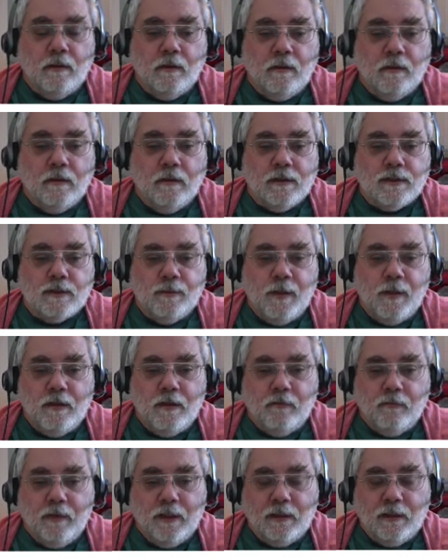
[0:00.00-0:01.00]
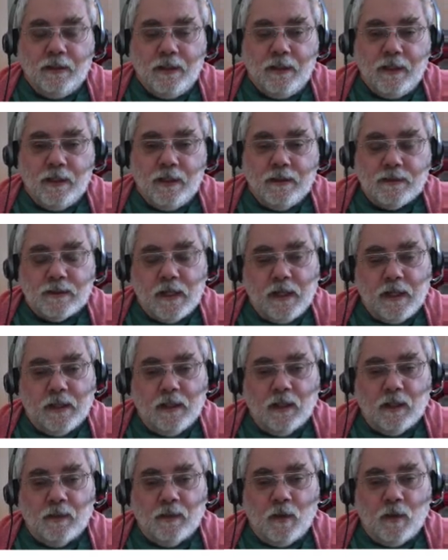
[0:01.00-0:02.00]
Spin really is
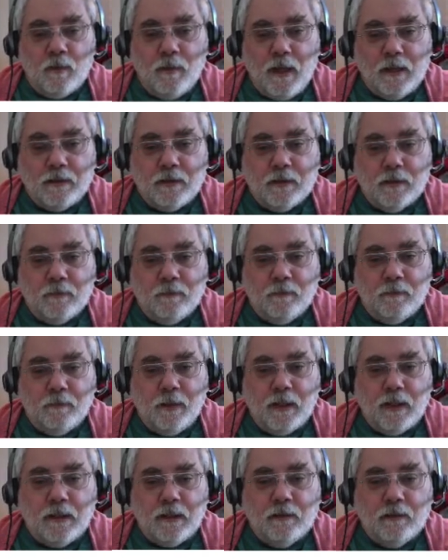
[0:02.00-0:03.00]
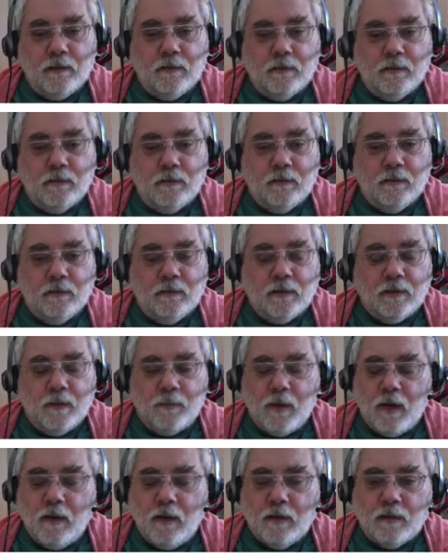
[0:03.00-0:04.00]
angular momentum, but the
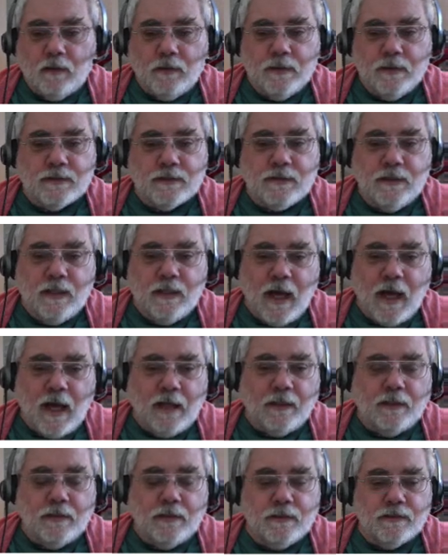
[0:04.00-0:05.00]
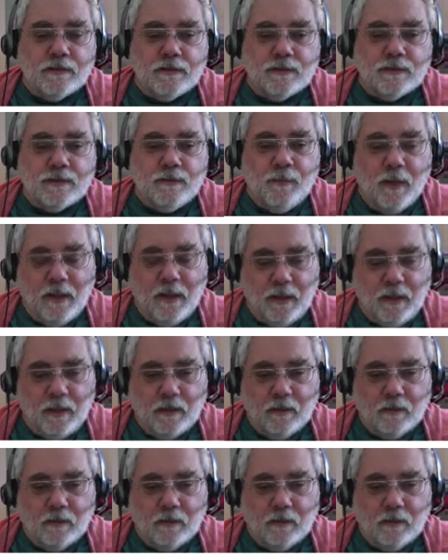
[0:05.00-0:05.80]
particle is not spinning.